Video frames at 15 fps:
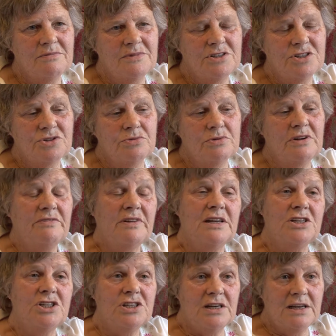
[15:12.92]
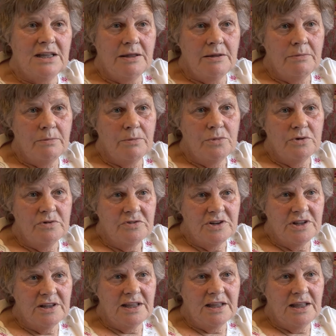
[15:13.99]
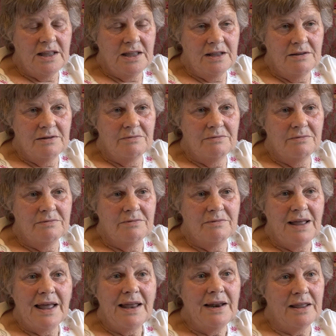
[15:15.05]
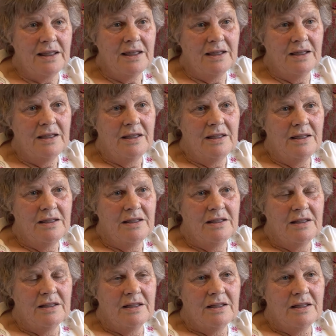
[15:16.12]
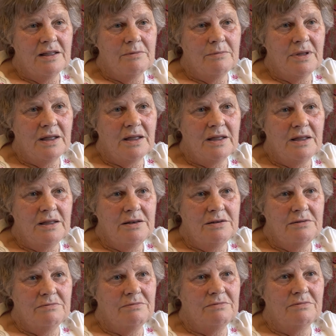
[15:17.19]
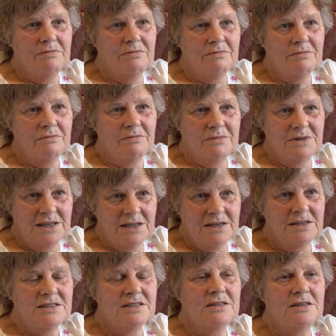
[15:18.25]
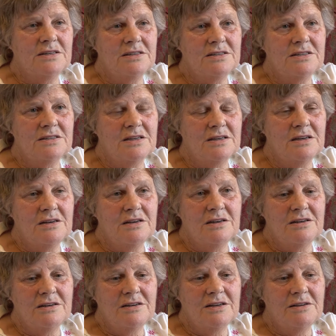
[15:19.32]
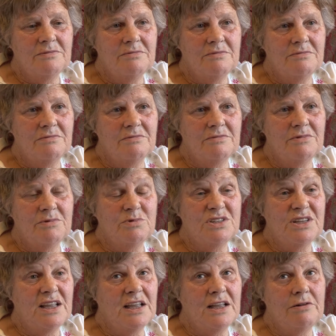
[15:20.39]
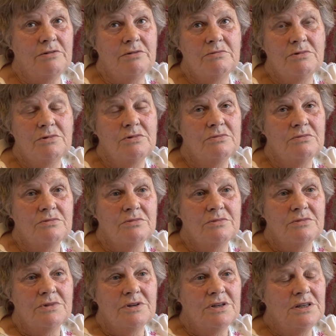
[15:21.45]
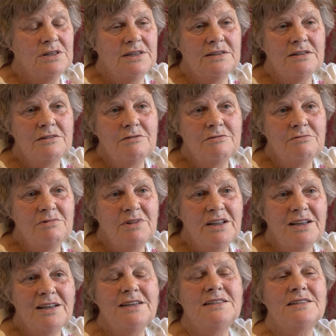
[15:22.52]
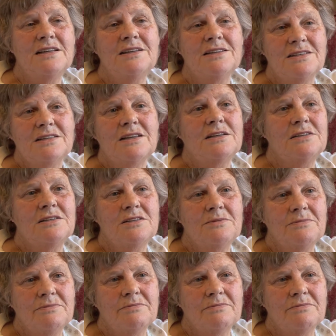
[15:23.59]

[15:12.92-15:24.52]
The school eventually moved to the alley by Dickinson's, and it was there until the early 60s.